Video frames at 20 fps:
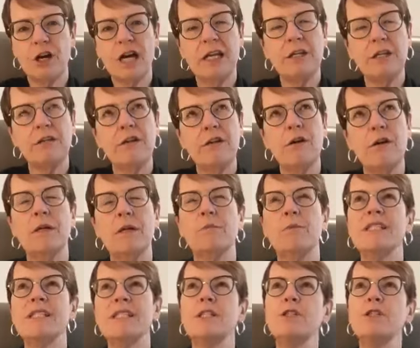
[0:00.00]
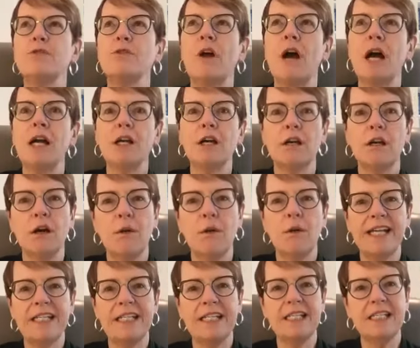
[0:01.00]
And you know, it wasn't too long ago, I
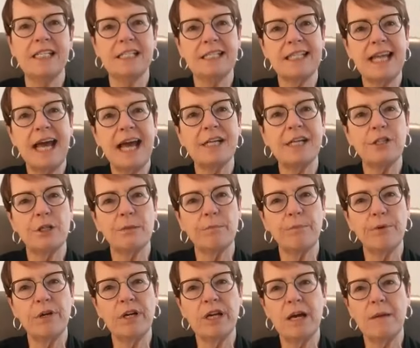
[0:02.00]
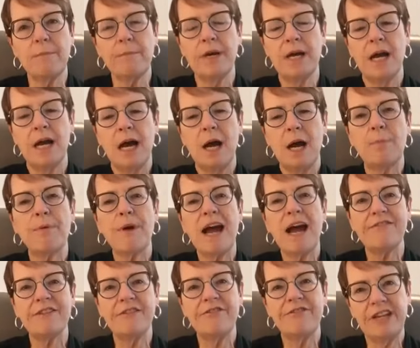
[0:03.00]
did decide to put up a
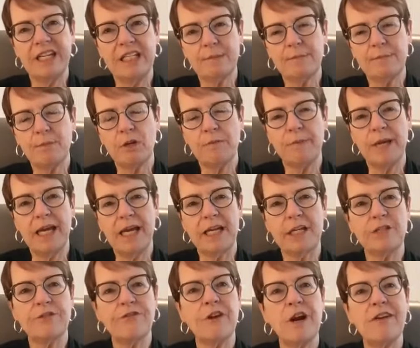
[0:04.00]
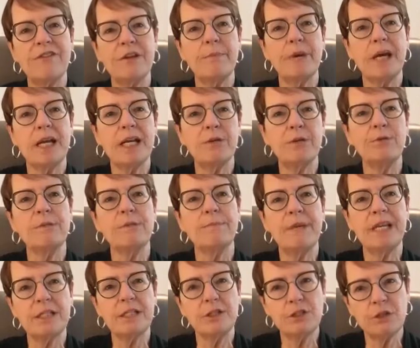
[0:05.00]
private Facebook page for everybody who's
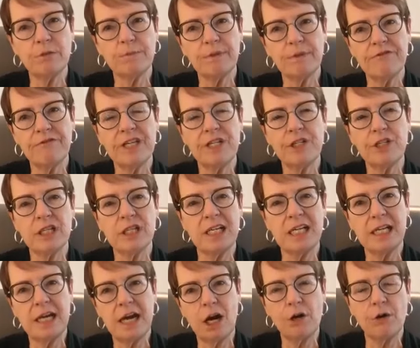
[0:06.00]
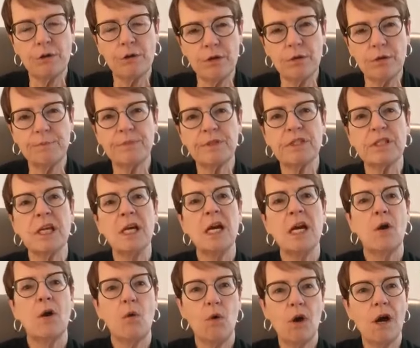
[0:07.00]
been in supervision in our groups
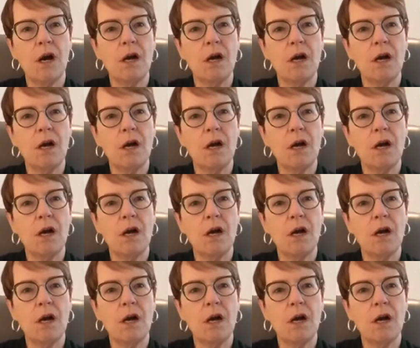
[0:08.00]
or,